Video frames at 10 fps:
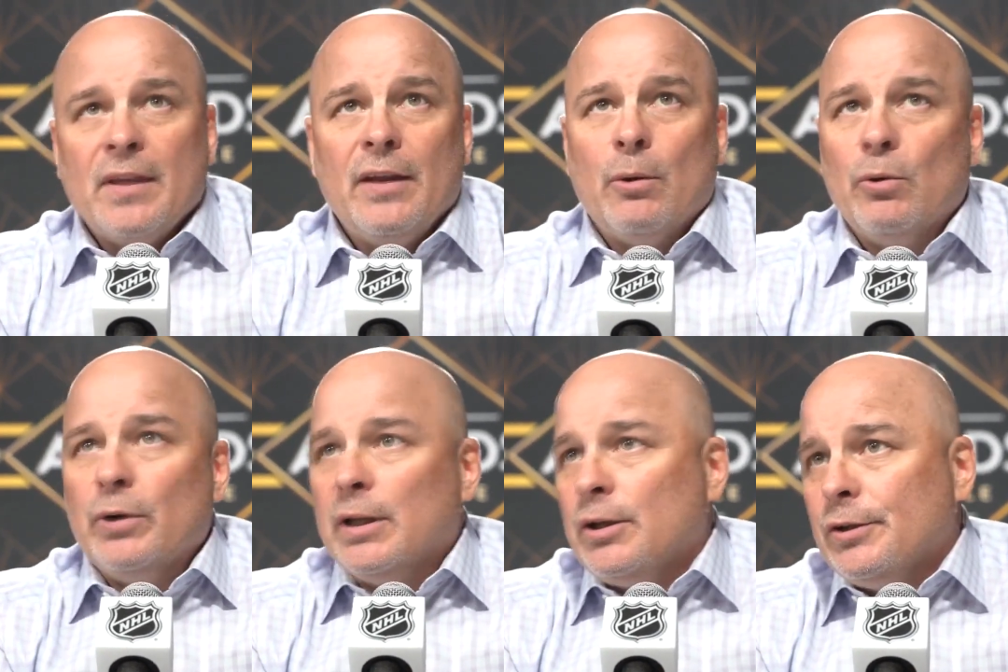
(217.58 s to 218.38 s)
They were
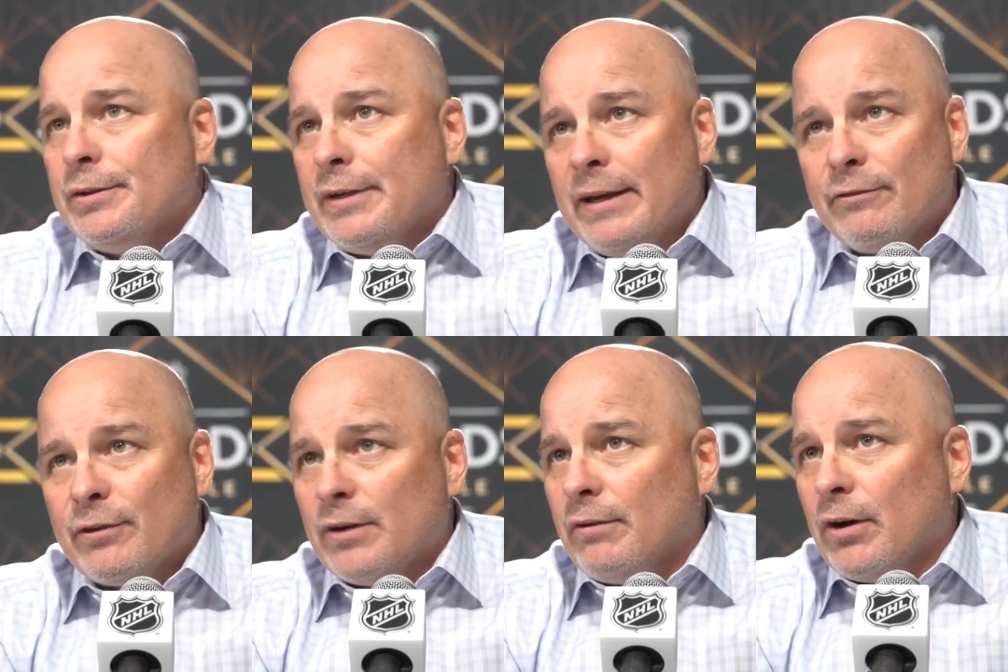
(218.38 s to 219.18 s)
really good in getting in
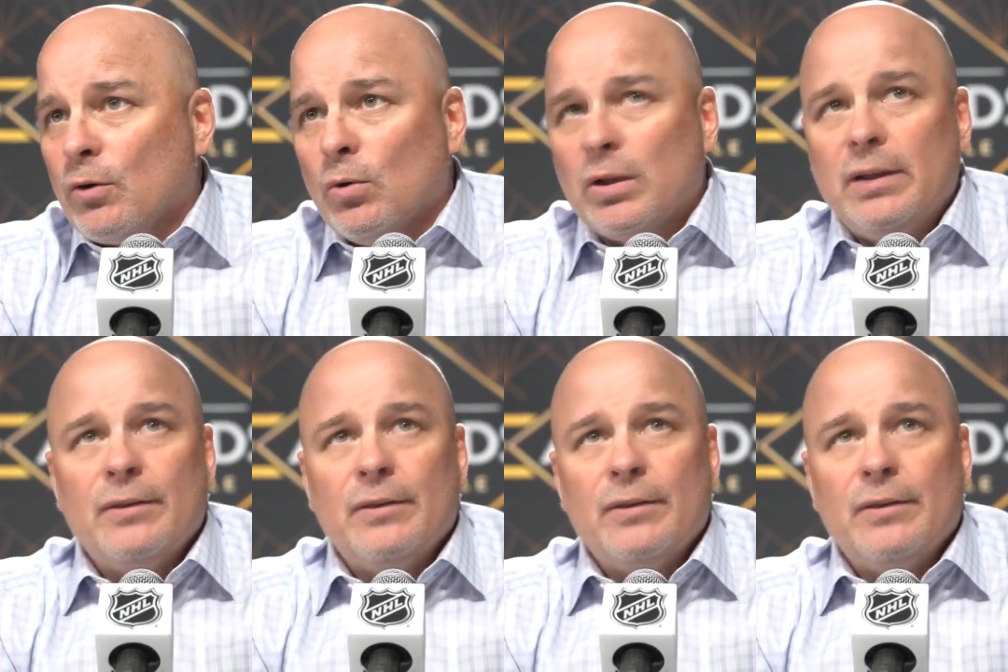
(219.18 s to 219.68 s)
front of our goalie.